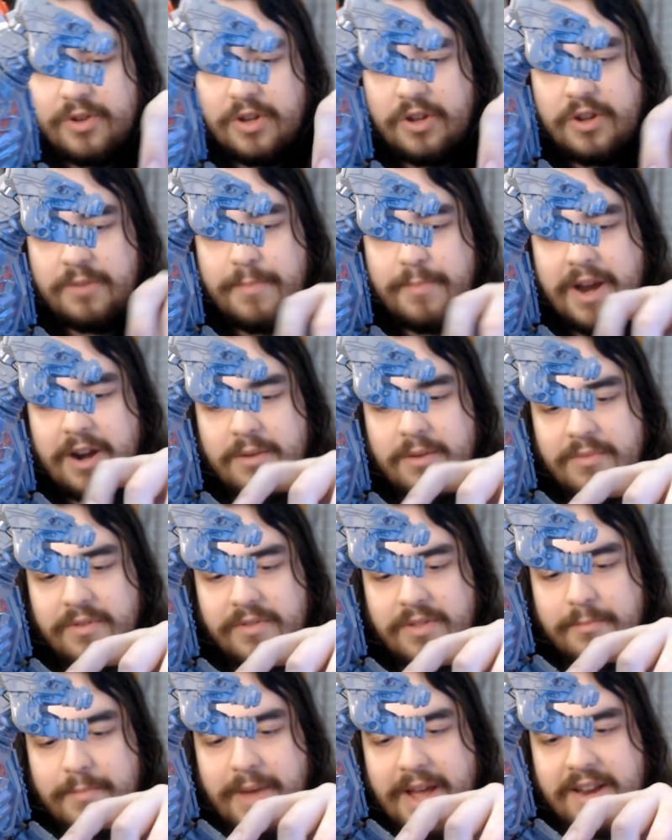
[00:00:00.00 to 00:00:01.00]
compare them with
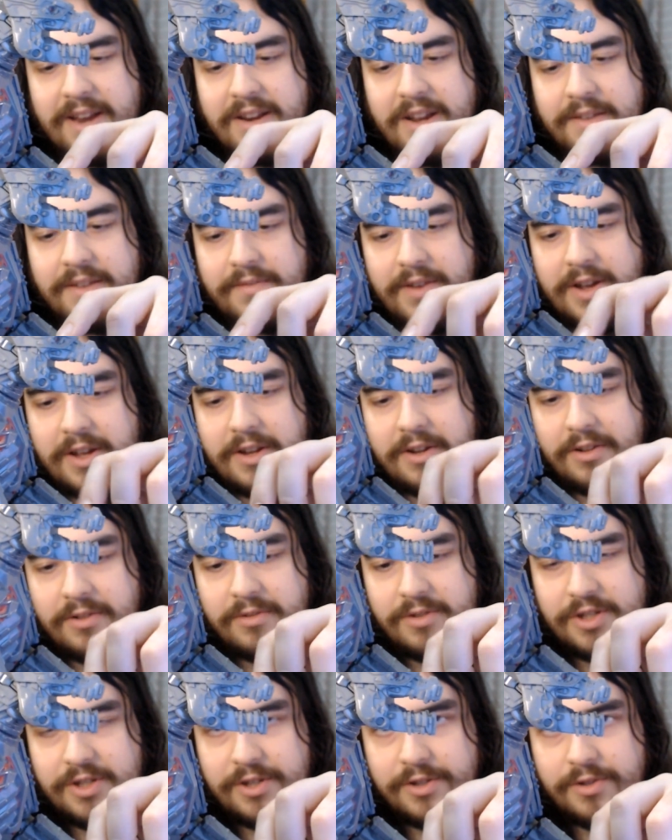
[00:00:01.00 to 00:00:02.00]
the Bandai vinyl,
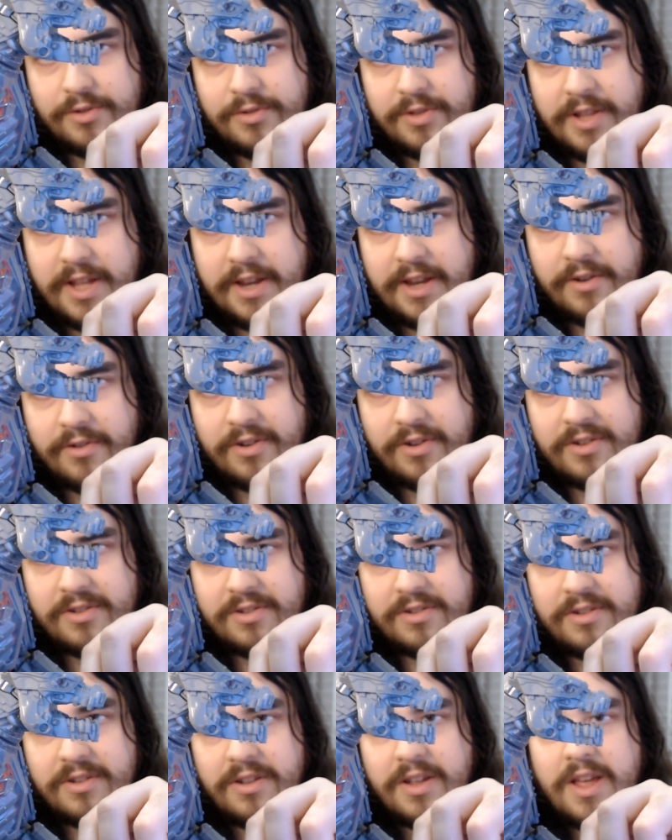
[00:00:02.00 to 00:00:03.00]
which I'll do later
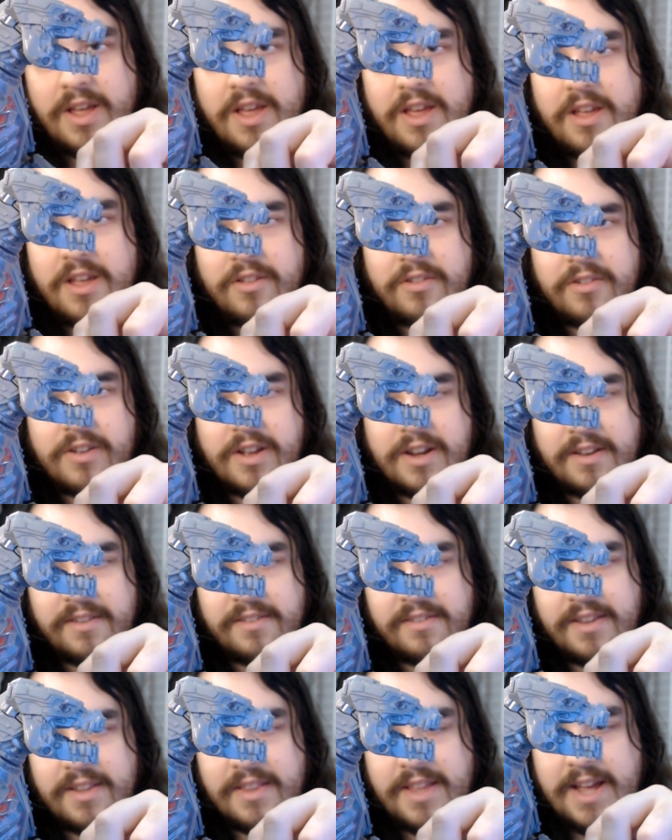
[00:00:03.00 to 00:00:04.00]
on. We'll kind of
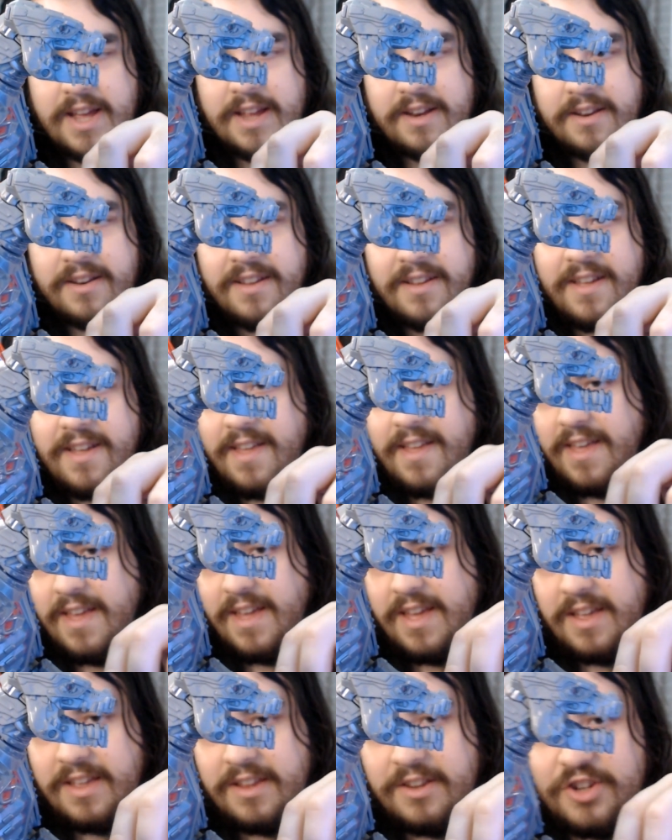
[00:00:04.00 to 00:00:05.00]
see that.
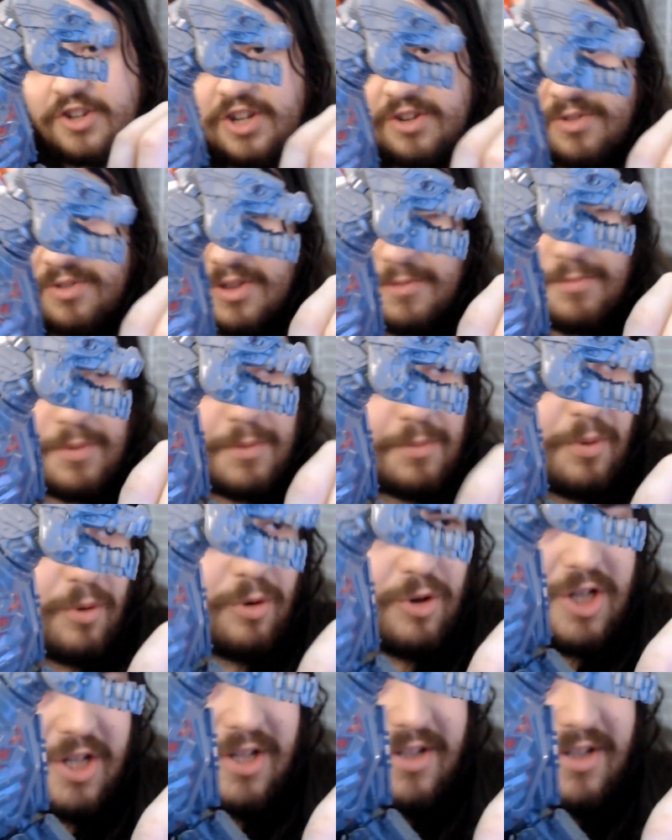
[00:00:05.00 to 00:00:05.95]
In general, the proportions